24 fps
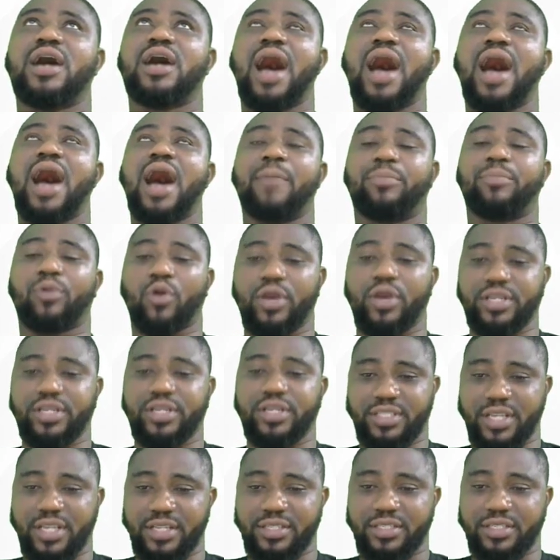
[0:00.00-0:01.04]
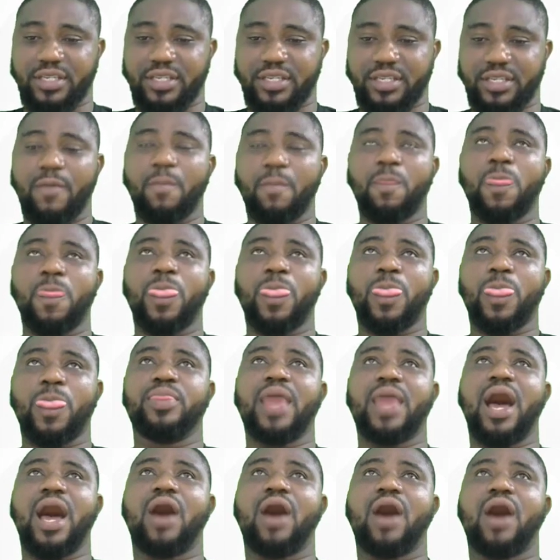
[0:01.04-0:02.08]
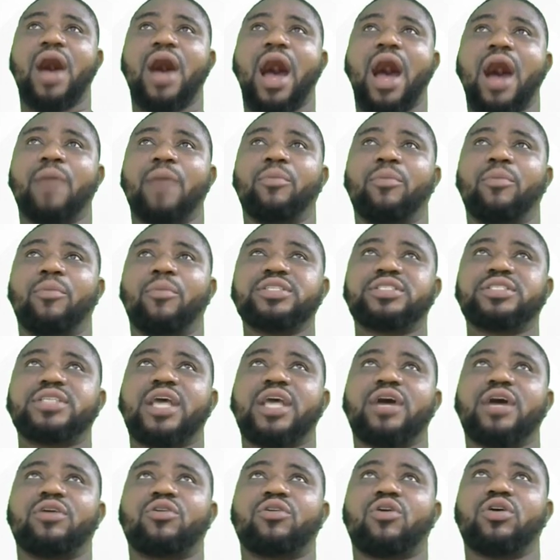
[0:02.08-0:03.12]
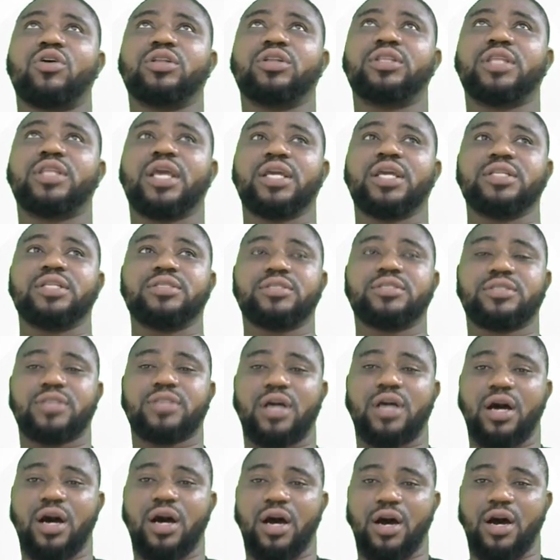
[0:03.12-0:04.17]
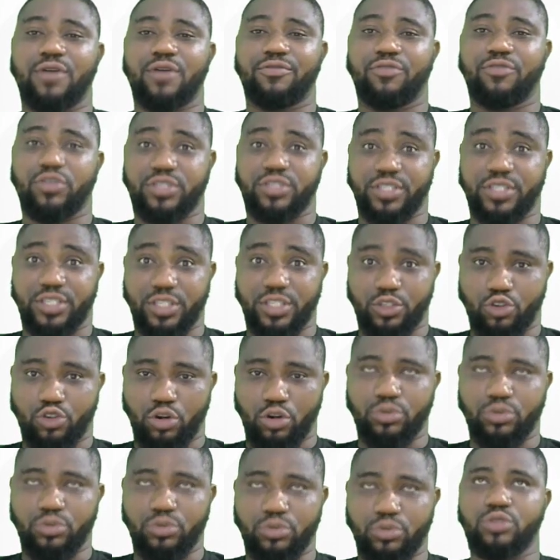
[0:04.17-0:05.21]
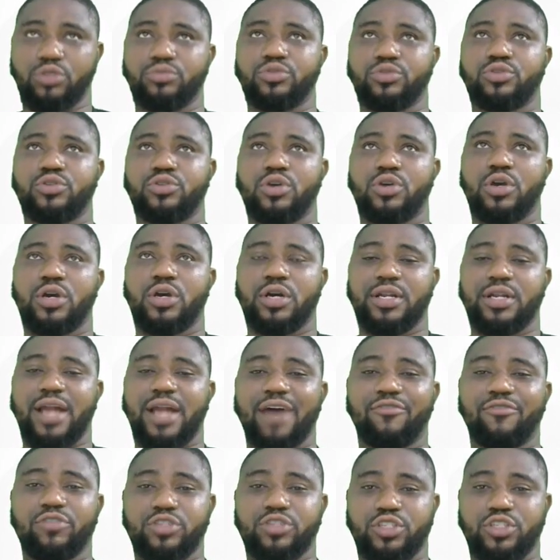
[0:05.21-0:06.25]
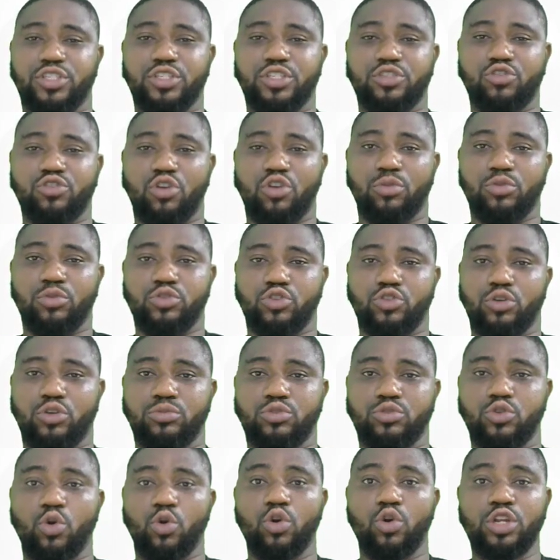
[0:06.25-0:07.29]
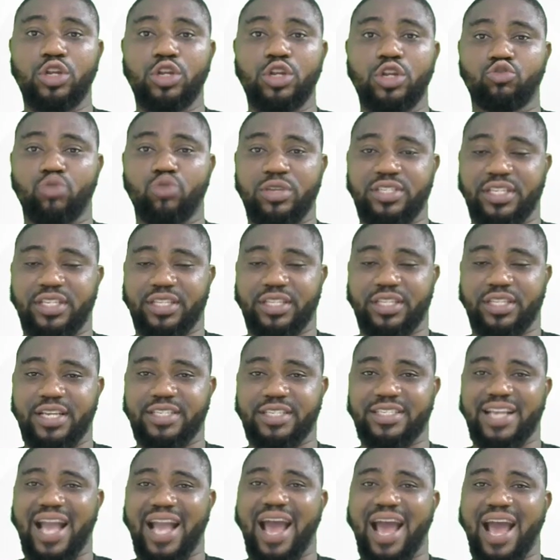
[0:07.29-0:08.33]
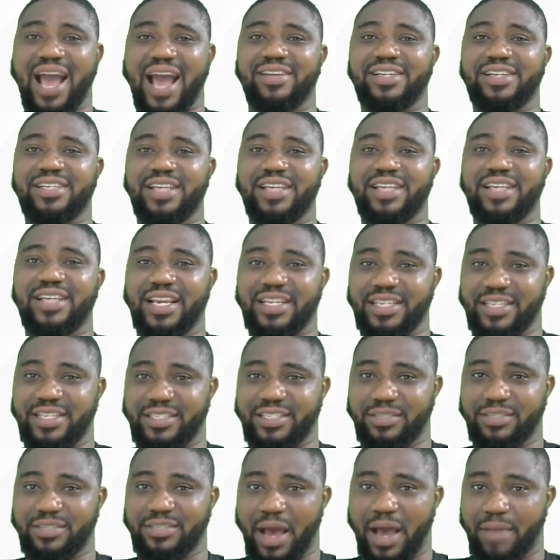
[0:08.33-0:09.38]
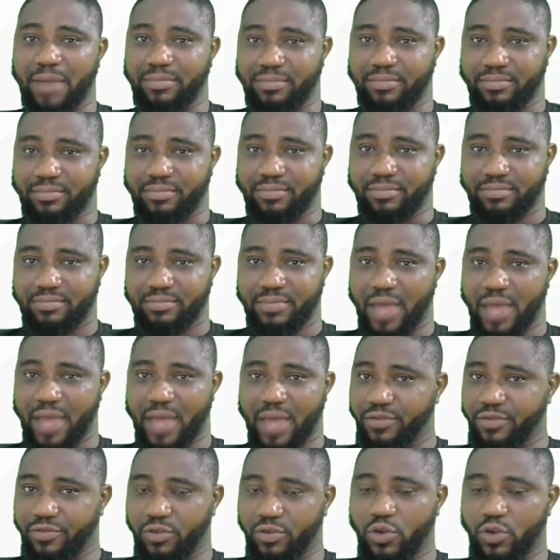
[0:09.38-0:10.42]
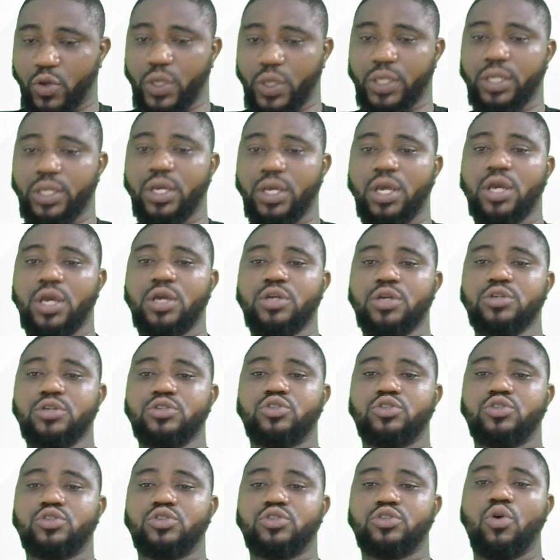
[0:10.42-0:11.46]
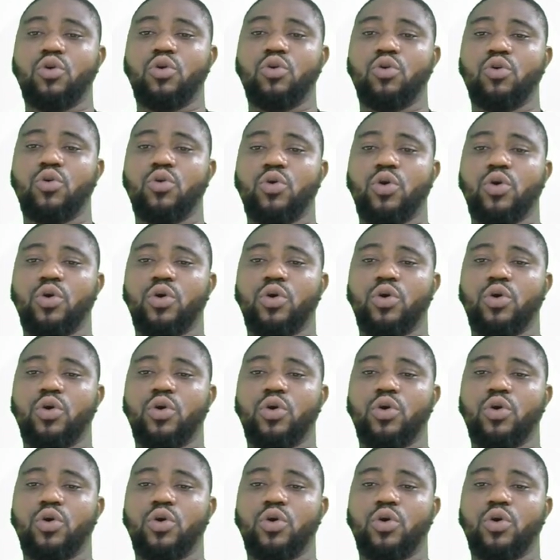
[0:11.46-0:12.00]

haploid state. Now our body cell contains 46 chromosomes. That 46 chromosomes, only 23 is carried in the sperm. Are you following? So